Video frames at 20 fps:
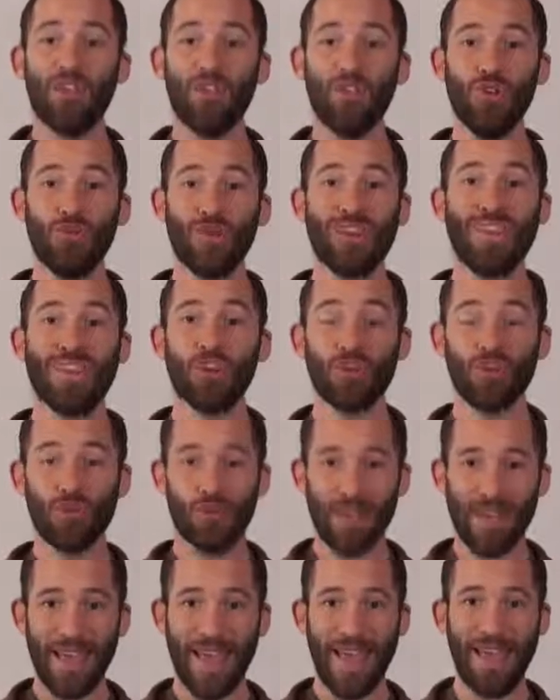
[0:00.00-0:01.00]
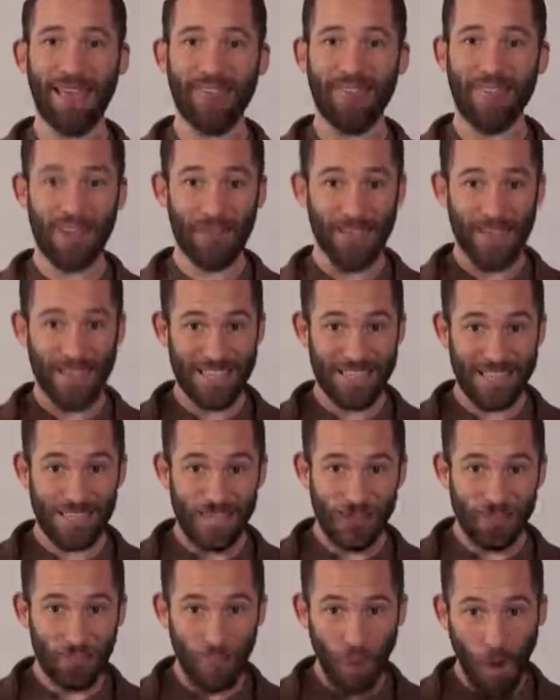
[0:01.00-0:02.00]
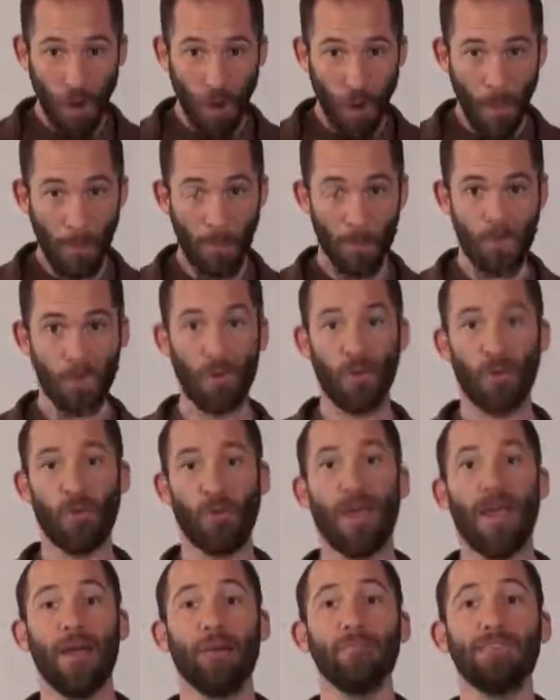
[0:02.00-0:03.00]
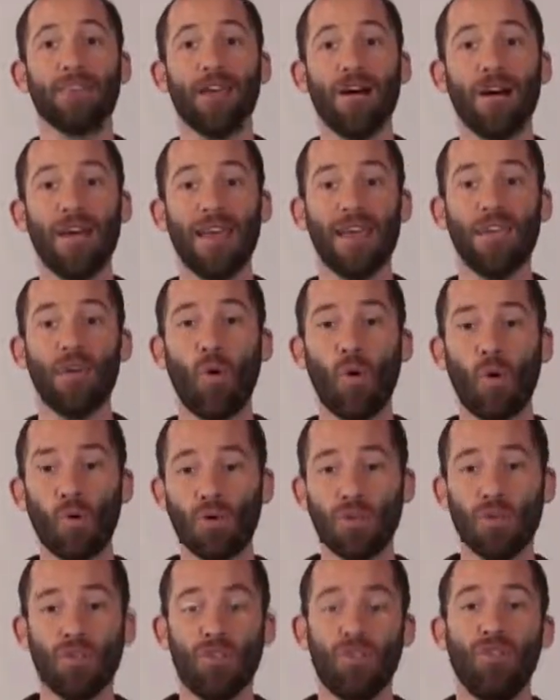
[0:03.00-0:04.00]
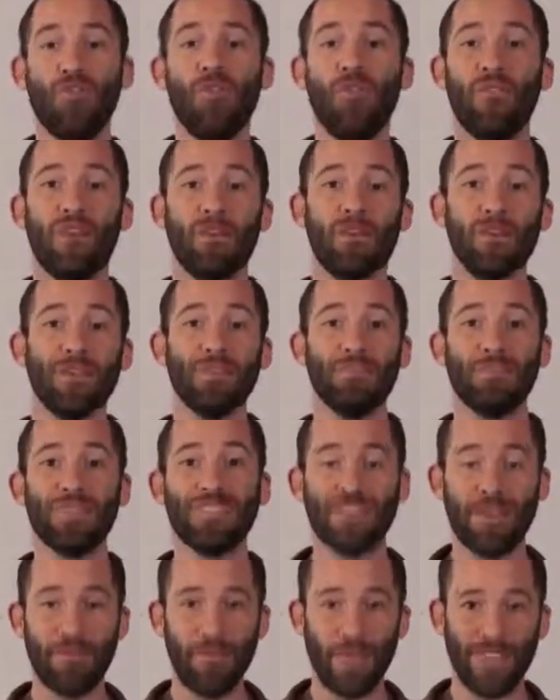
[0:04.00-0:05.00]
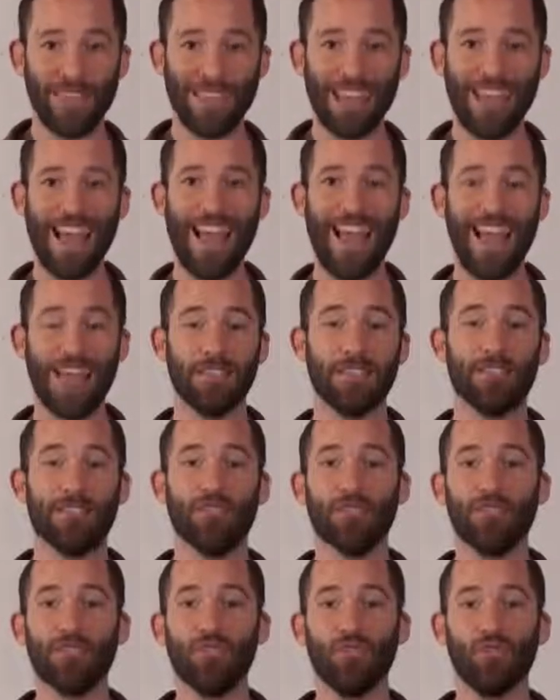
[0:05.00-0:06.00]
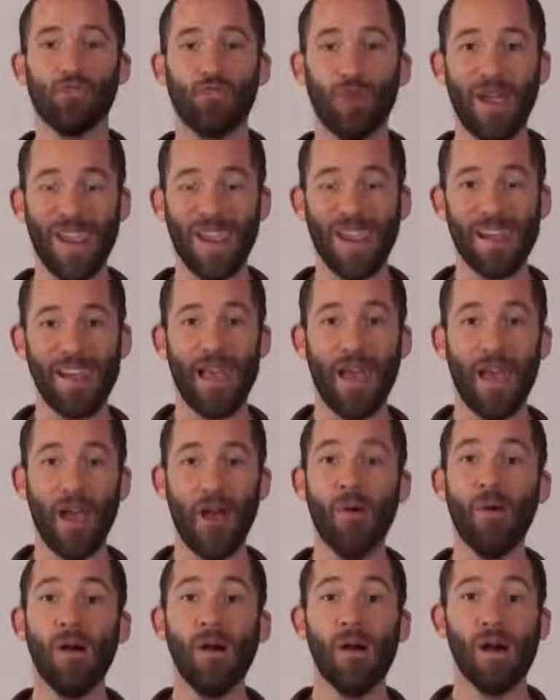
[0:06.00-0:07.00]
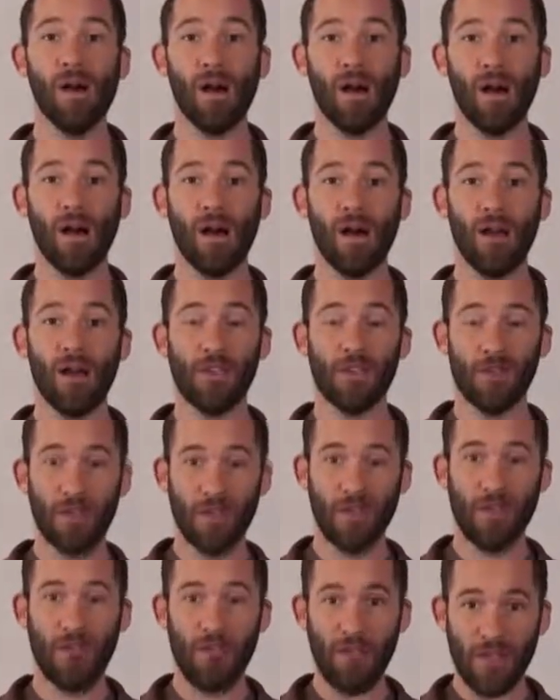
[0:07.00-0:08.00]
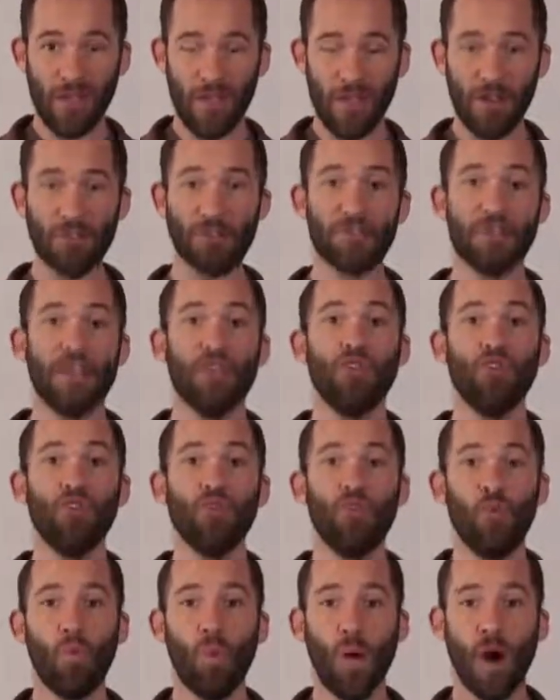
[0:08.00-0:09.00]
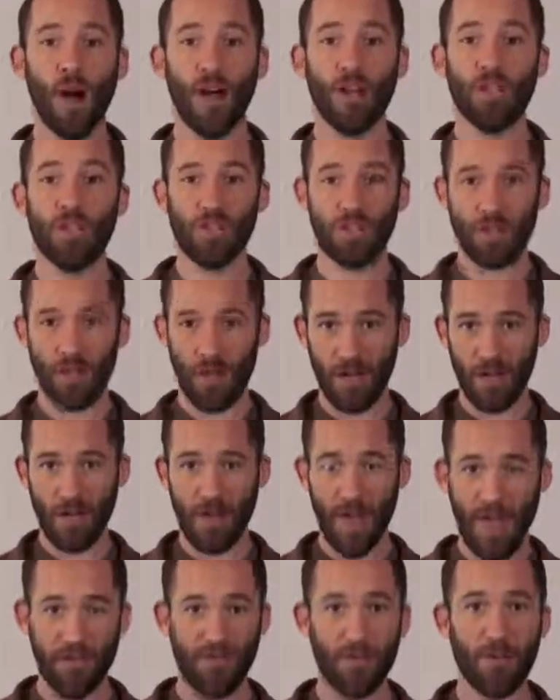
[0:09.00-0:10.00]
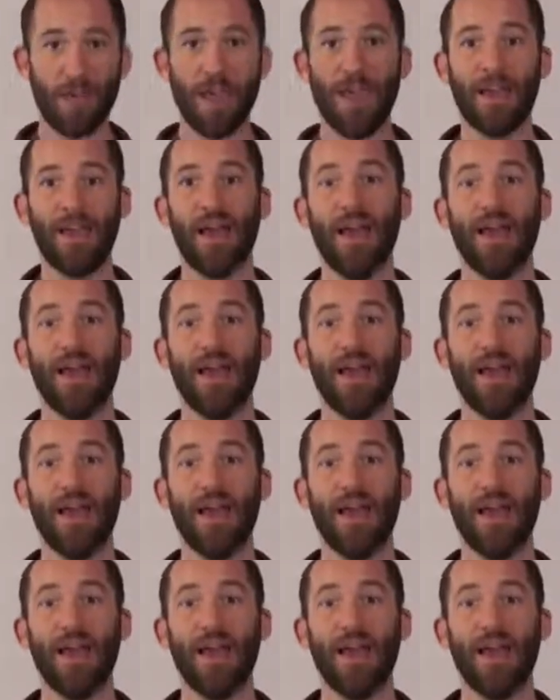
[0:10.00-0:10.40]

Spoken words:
you can create very small programs in order to do very specific tasks. So right now, the videos that you watch on Everyman